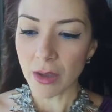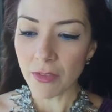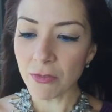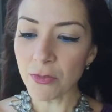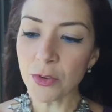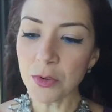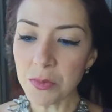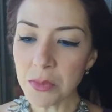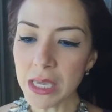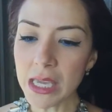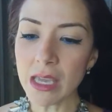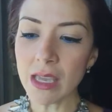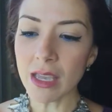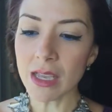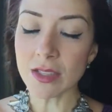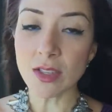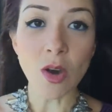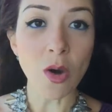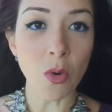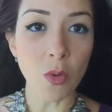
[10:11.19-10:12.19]
for me,
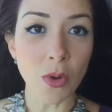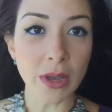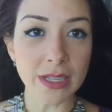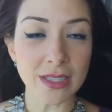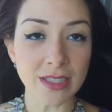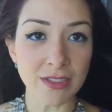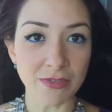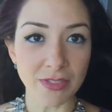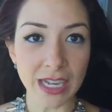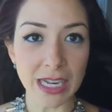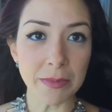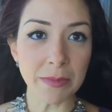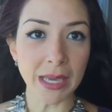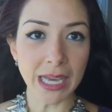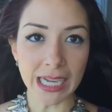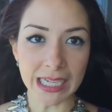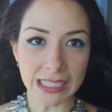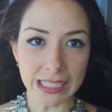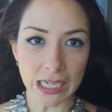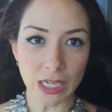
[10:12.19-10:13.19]
it's always the feeling
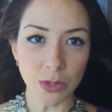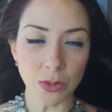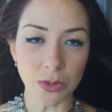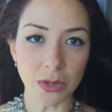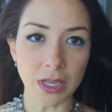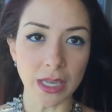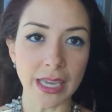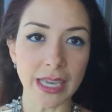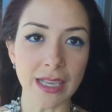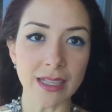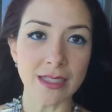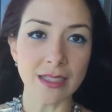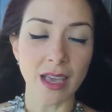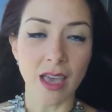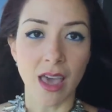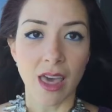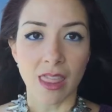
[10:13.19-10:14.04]
behind the look is